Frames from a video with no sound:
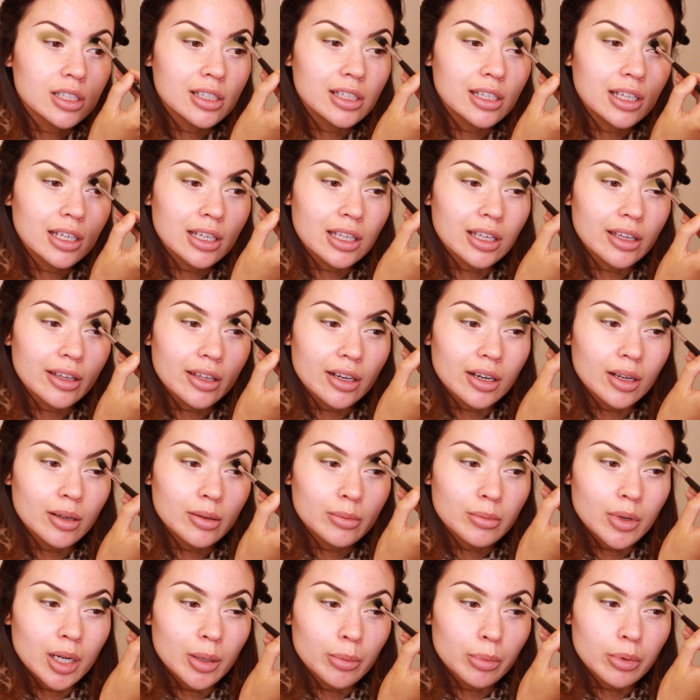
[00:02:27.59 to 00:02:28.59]
digging
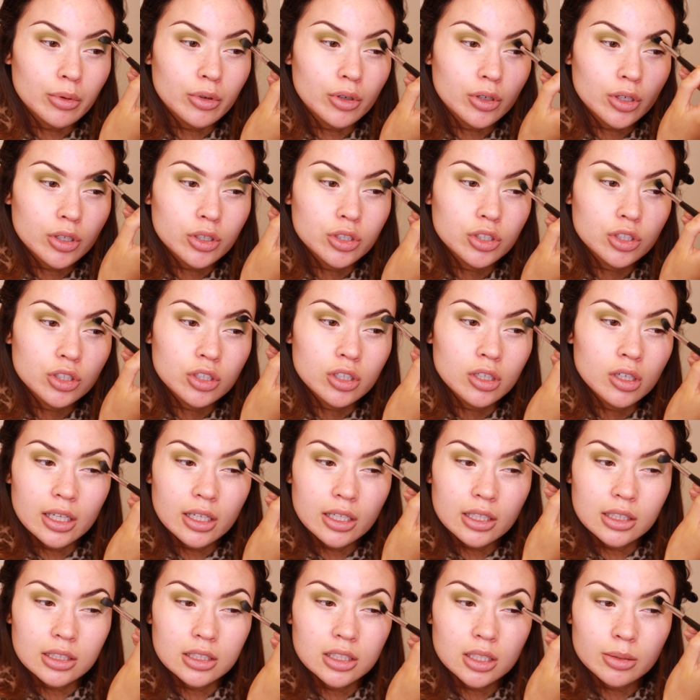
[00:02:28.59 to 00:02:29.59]
my brush
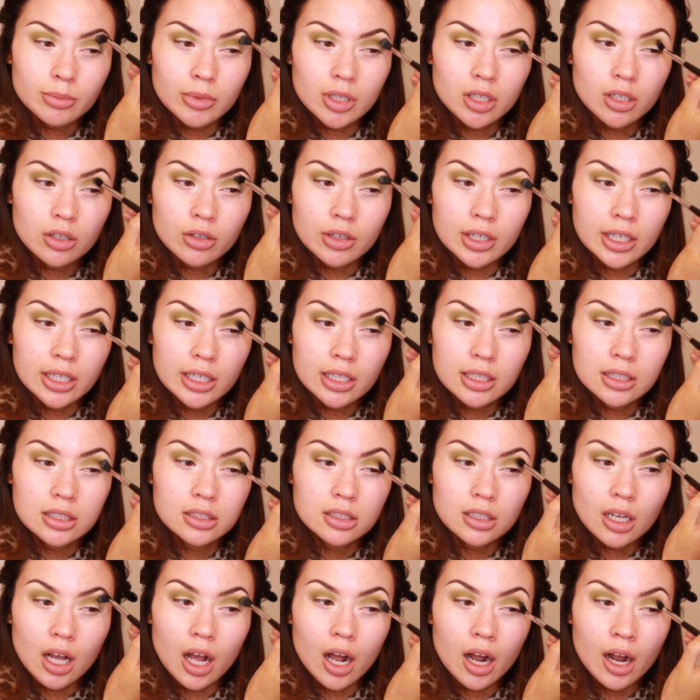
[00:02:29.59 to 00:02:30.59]
into my crease.